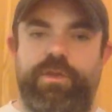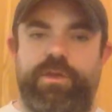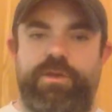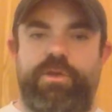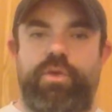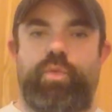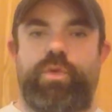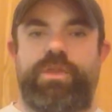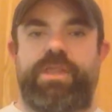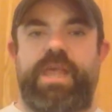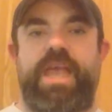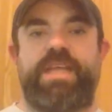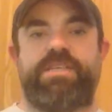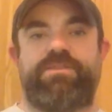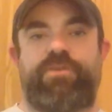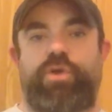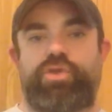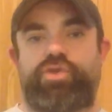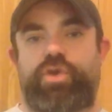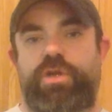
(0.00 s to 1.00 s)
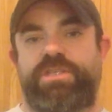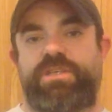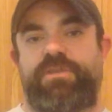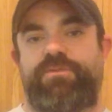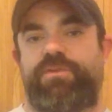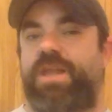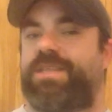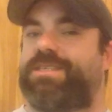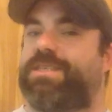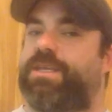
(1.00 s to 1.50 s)
with the Age of Ultron stuff,
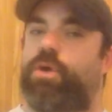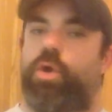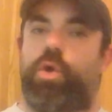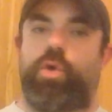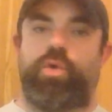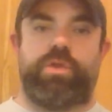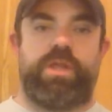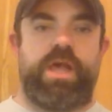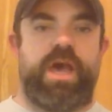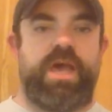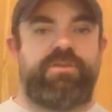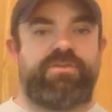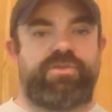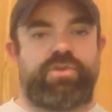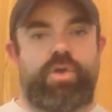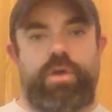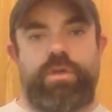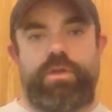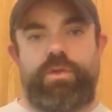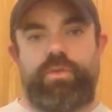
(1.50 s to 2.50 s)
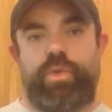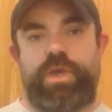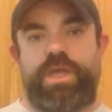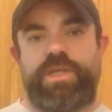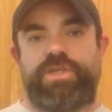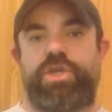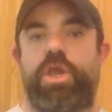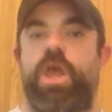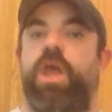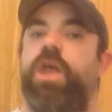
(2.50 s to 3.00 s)
you're not seeing a whole lot of Scarlet
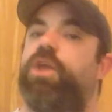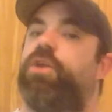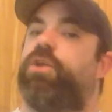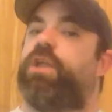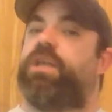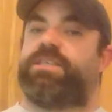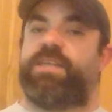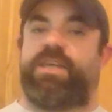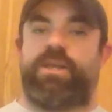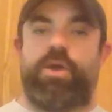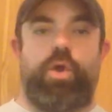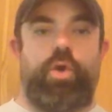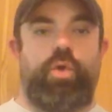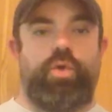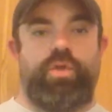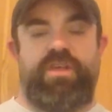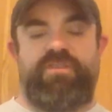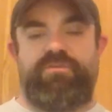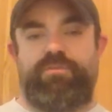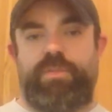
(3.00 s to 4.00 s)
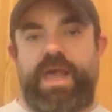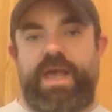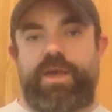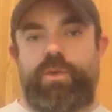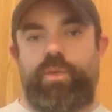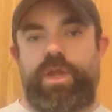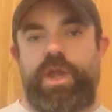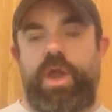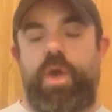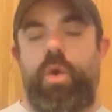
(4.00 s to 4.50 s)
Witch, you're not seeing a whole lot of Black
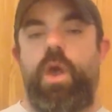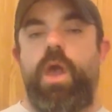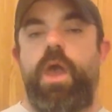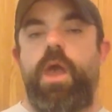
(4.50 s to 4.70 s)
Widow.